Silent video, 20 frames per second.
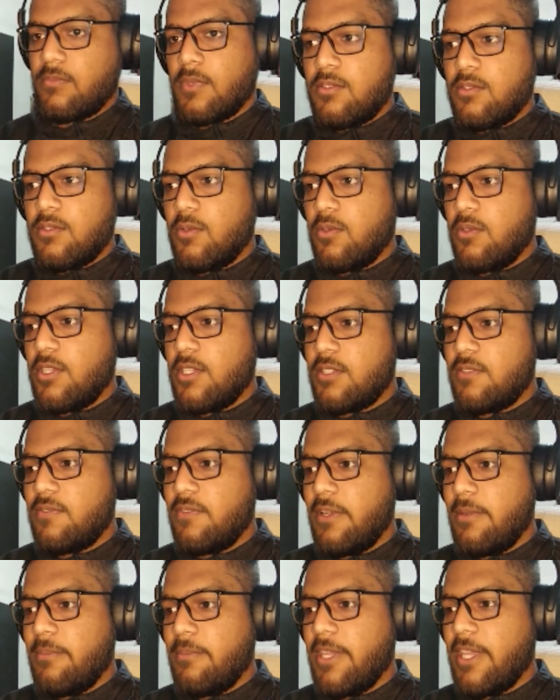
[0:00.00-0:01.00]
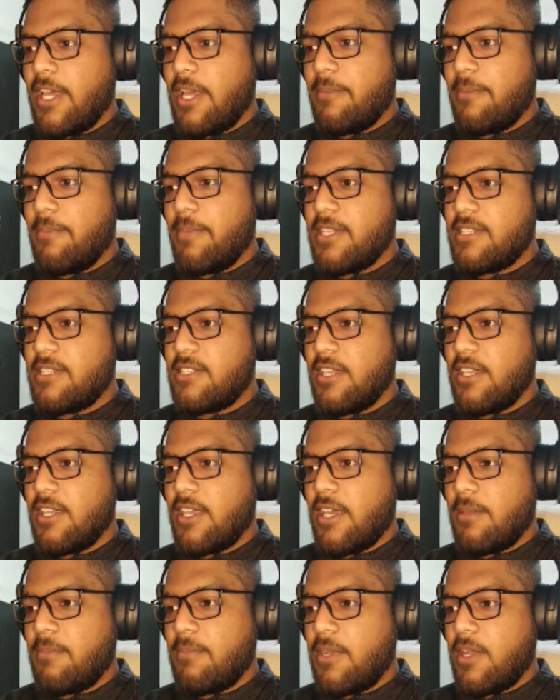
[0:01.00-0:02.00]
So this will be our basic
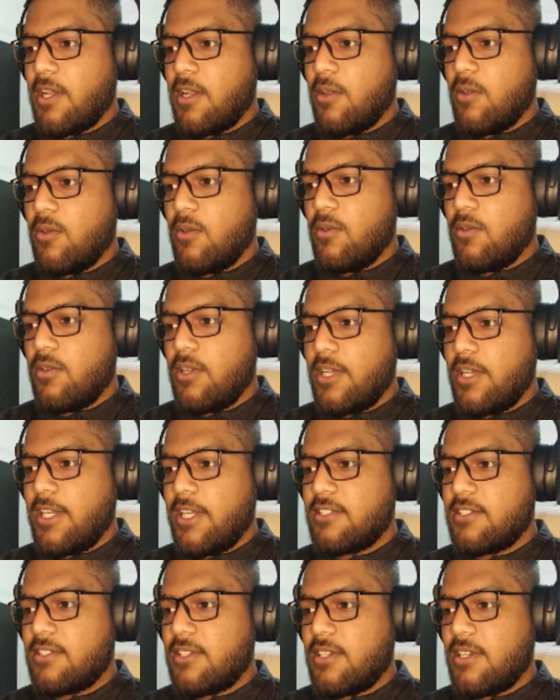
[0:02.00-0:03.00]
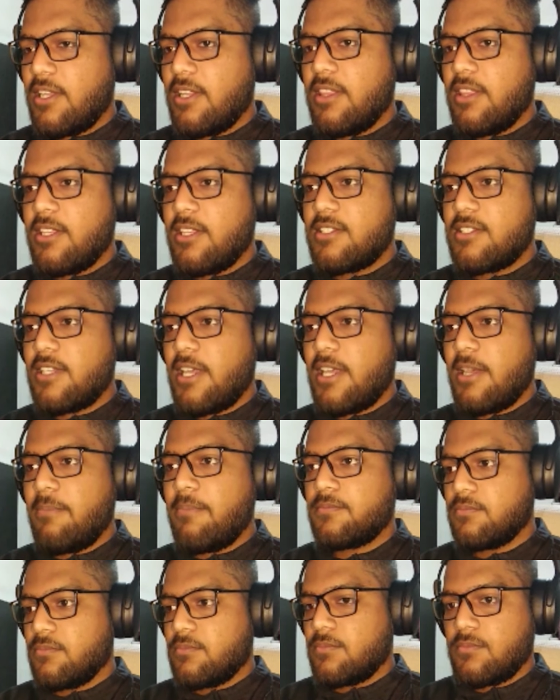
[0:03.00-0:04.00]
app. Now let's run this app.
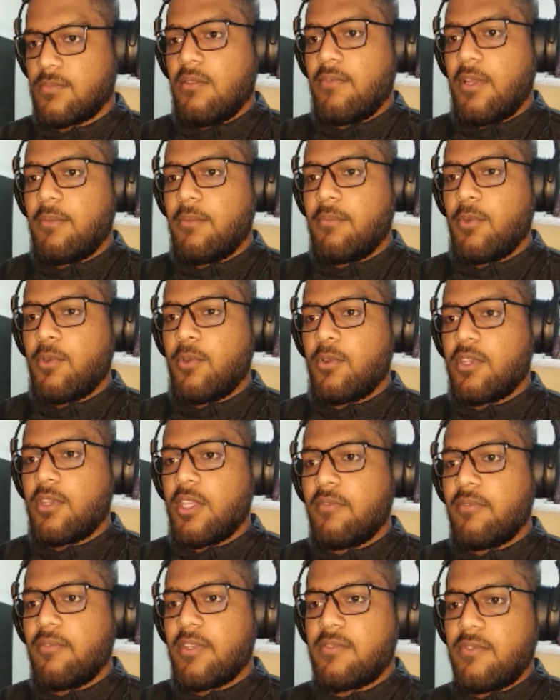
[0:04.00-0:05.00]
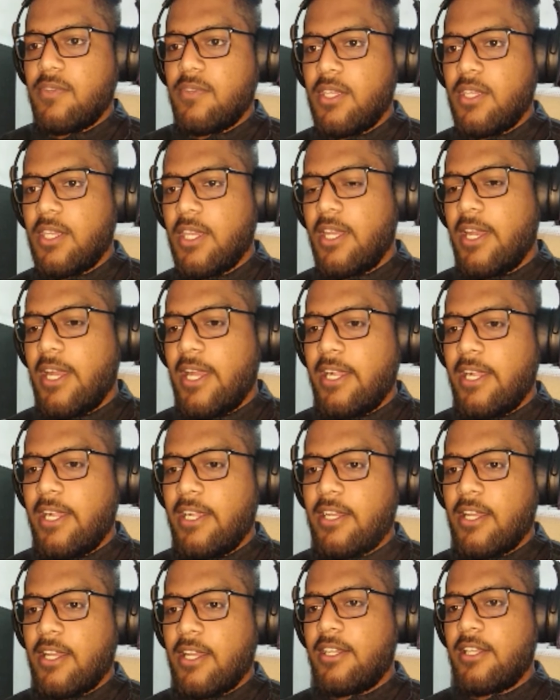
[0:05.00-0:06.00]
One more thing which we can add
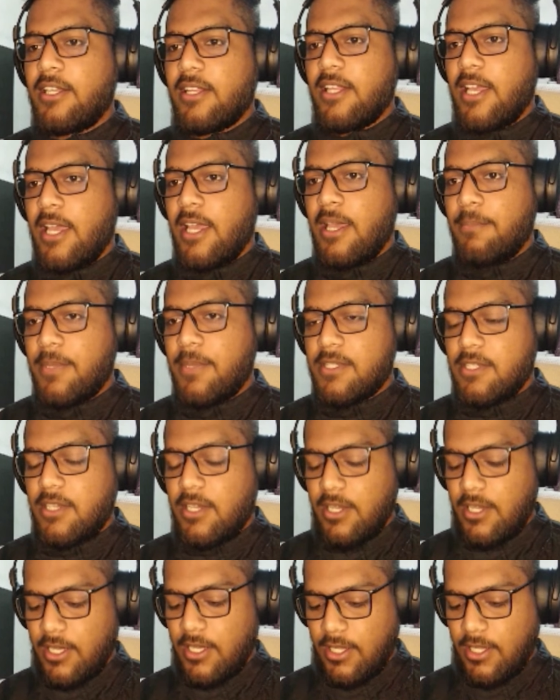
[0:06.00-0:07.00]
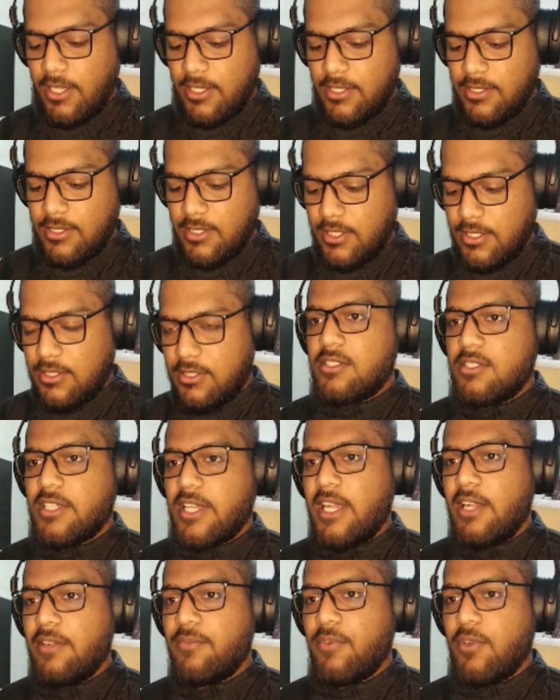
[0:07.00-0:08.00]
until the app is running is a
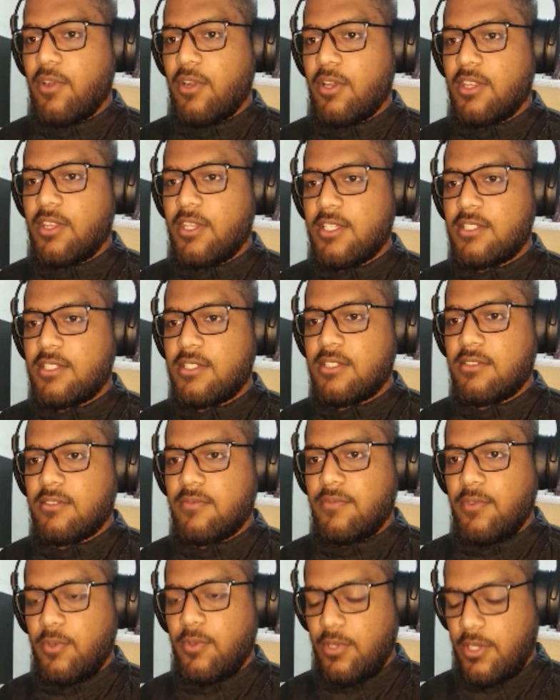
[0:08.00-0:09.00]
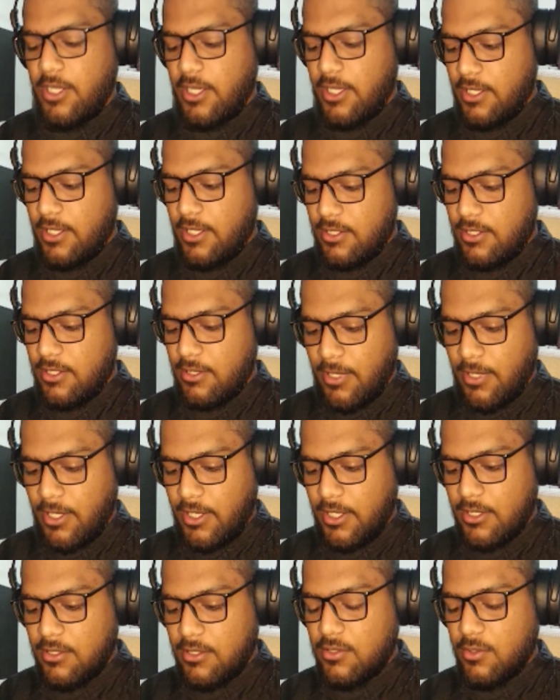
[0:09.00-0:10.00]
child for this floating action
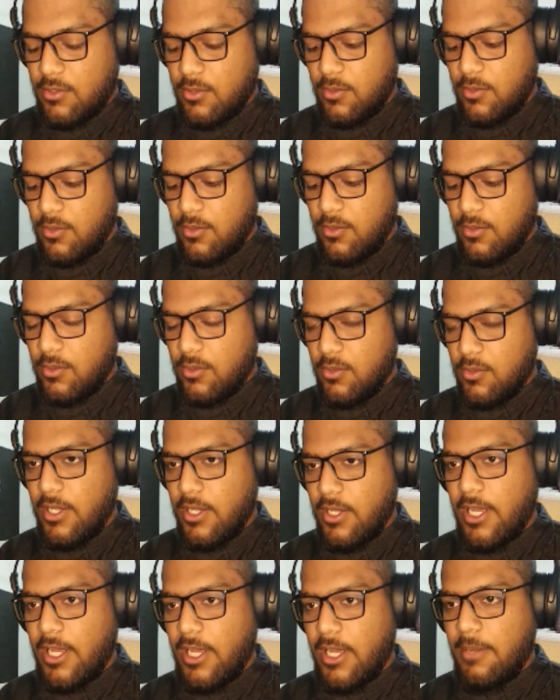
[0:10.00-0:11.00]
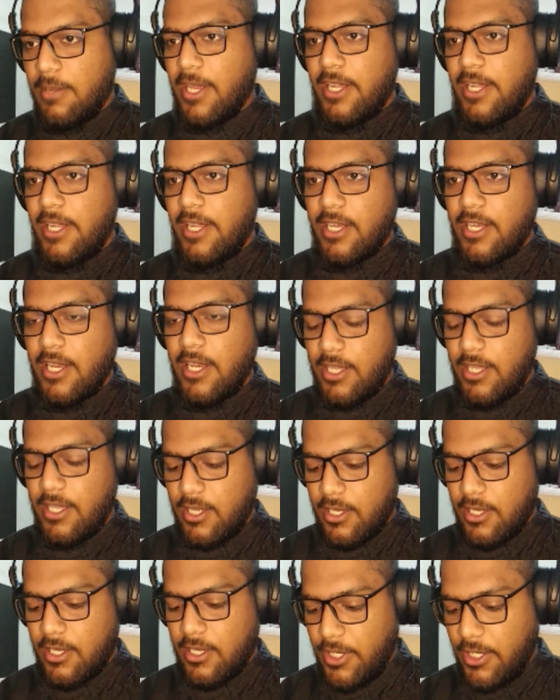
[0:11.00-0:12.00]
button. So I'll be adding an
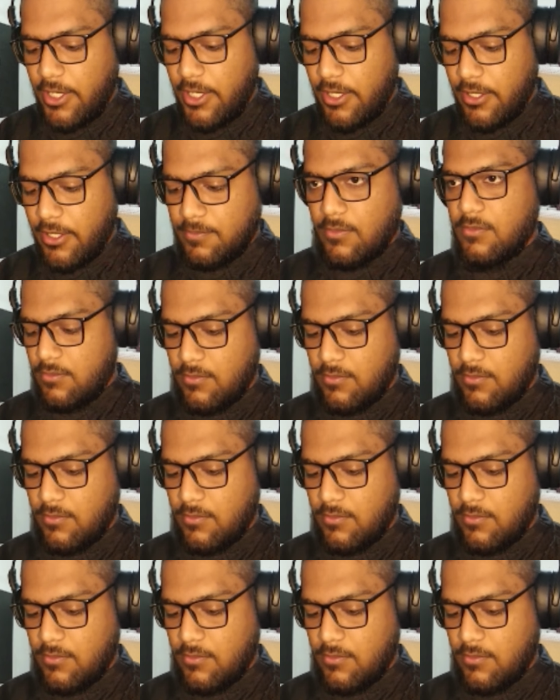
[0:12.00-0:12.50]
icon to it.